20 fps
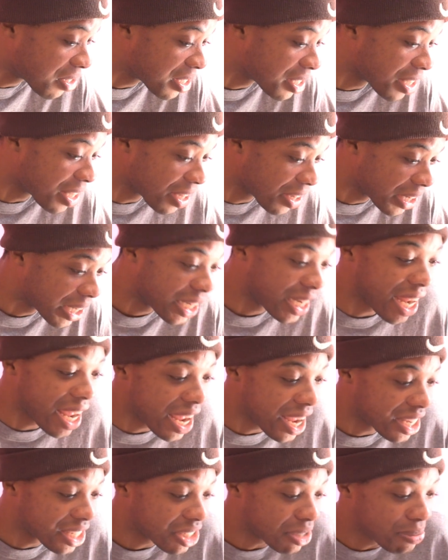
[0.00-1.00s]
single
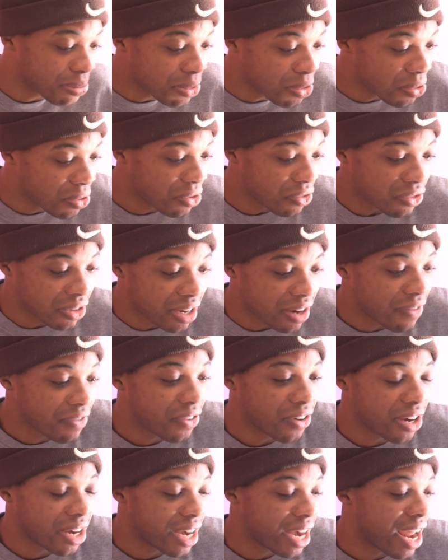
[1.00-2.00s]
dance move,
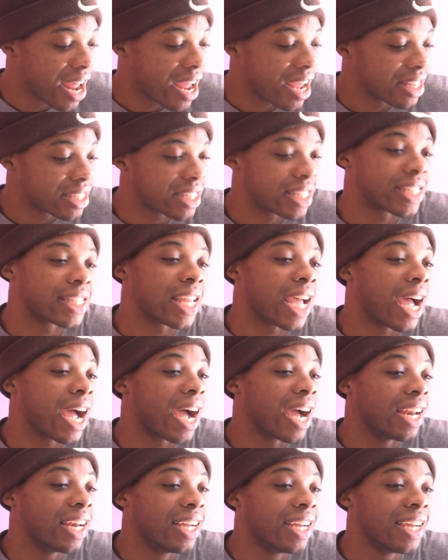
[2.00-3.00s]
different dance
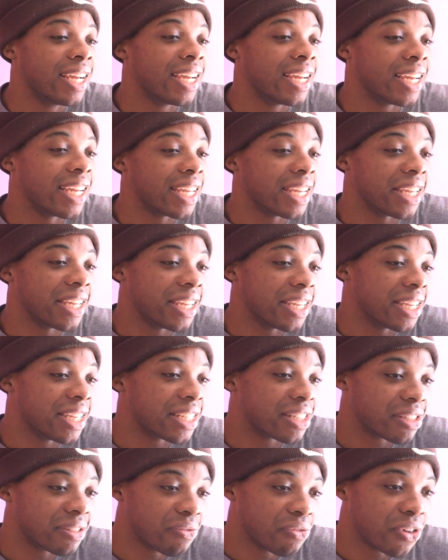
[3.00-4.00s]
style.
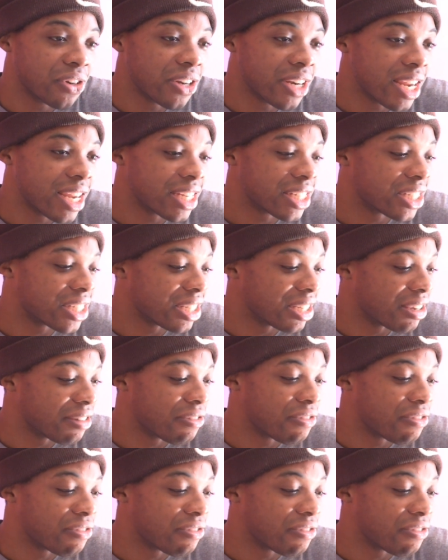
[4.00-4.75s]
Each video that she